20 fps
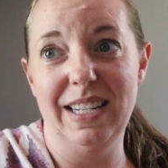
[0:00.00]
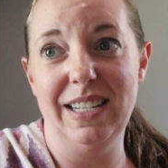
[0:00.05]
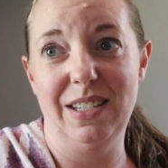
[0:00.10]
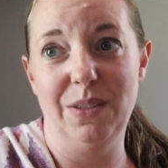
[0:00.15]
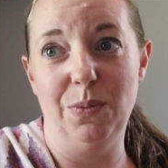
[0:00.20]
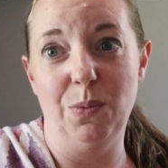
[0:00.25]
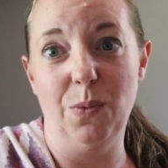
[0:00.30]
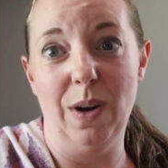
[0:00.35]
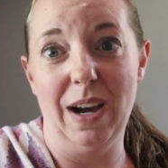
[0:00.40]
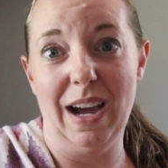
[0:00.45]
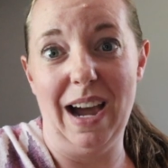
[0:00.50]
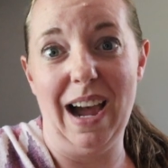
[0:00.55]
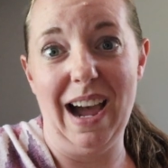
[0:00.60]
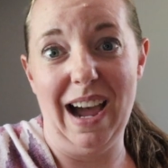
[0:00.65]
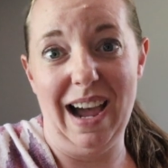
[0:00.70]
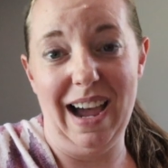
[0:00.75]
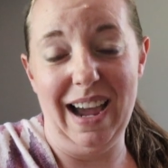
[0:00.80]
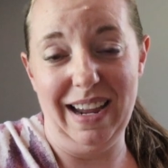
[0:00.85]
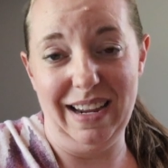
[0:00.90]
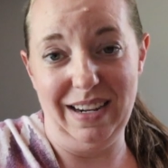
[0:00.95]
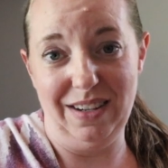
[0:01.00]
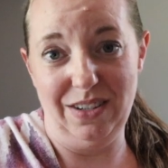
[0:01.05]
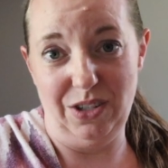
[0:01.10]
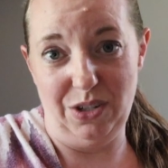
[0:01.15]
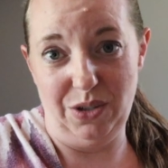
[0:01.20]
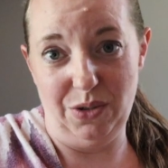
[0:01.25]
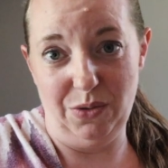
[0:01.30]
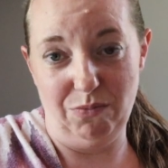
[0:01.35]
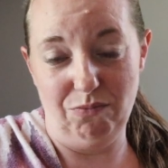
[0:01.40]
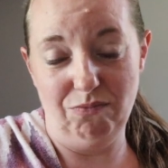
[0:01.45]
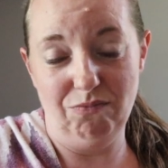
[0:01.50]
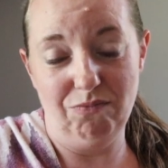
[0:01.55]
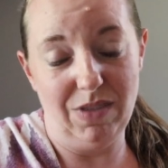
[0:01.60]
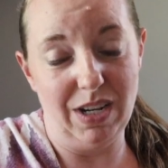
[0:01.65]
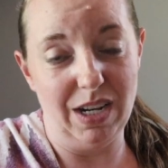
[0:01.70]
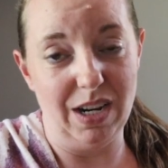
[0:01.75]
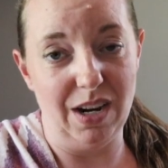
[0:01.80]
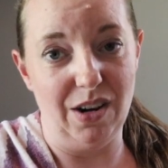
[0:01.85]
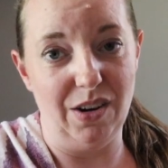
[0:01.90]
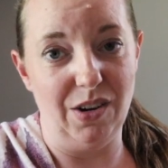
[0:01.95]
it's what I do,
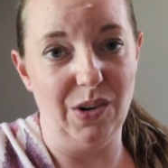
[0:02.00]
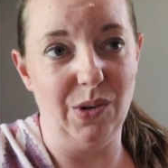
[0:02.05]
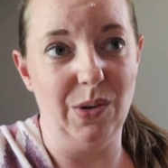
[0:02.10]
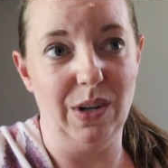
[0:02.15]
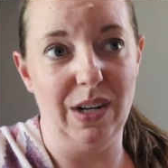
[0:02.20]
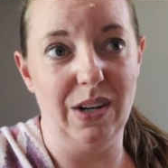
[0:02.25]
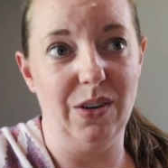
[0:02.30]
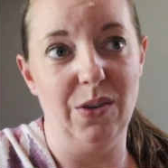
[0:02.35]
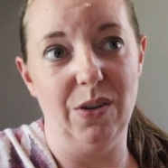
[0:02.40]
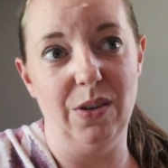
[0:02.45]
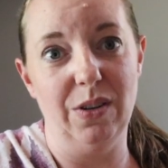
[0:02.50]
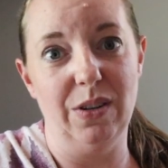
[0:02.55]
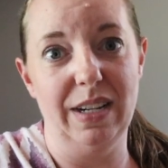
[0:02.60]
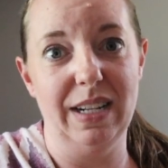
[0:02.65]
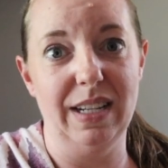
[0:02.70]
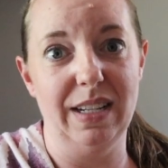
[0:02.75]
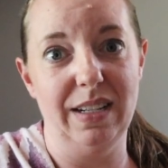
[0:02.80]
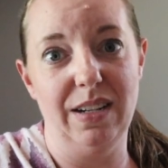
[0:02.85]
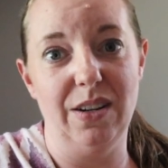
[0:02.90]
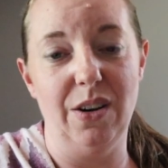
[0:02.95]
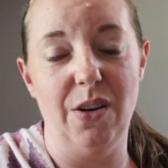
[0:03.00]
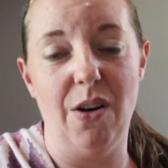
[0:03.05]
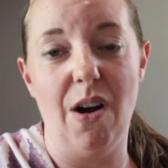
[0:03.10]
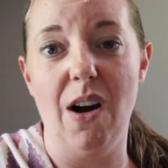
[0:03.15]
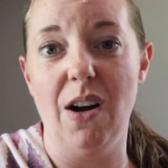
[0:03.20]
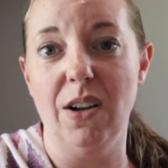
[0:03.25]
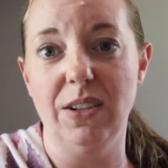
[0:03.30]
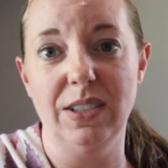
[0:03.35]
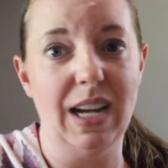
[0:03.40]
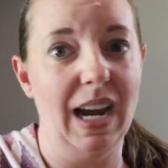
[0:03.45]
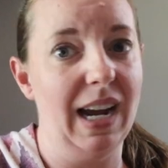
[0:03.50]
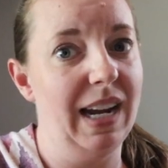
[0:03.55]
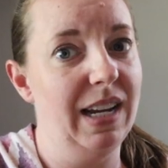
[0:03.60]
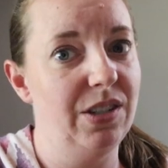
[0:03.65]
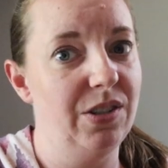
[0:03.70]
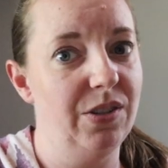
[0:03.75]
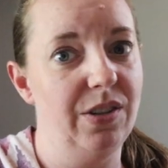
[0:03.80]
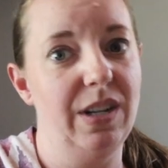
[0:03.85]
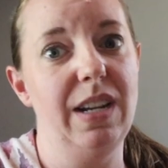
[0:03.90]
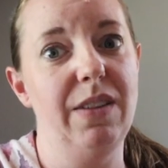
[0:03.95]
you know, or, you know, all
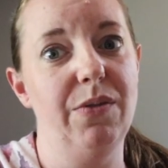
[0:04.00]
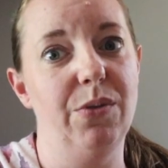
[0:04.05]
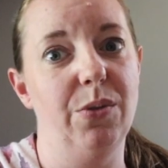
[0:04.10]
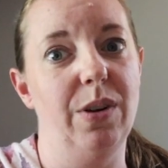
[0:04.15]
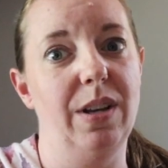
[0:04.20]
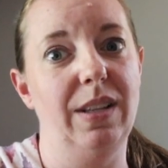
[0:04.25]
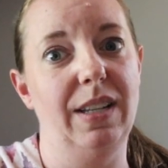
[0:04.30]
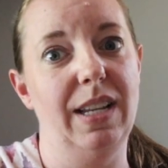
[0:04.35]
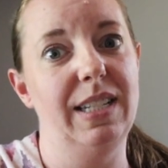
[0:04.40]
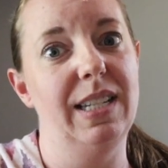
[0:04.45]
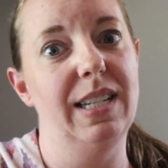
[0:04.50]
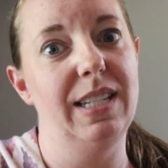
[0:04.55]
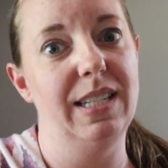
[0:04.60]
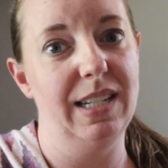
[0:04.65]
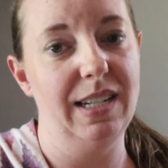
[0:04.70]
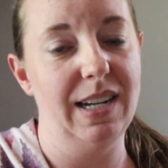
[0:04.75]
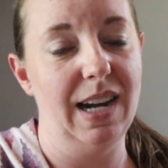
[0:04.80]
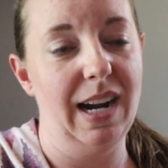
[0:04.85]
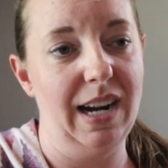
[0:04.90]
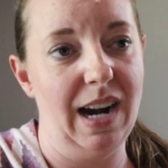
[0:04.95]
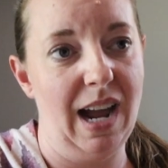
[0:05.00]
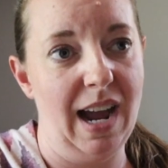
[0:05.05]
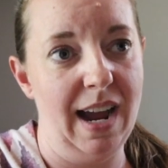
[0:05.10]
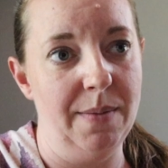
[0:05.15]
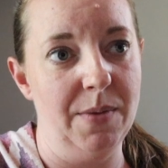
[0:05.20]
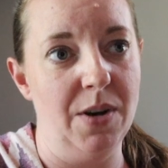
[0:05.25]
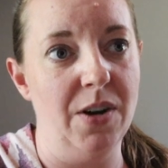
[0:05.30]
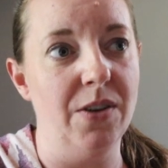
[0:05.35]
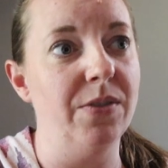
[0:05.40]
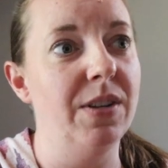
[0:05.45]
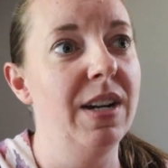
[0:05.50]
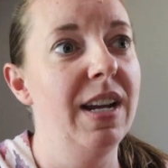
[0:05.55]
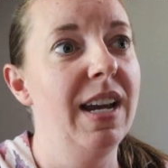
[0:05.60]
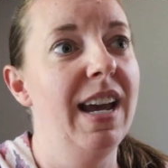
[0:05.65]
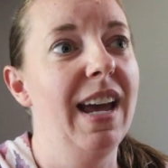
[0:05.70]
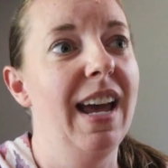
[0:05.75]
diets are evil unless it's the diet I'm on.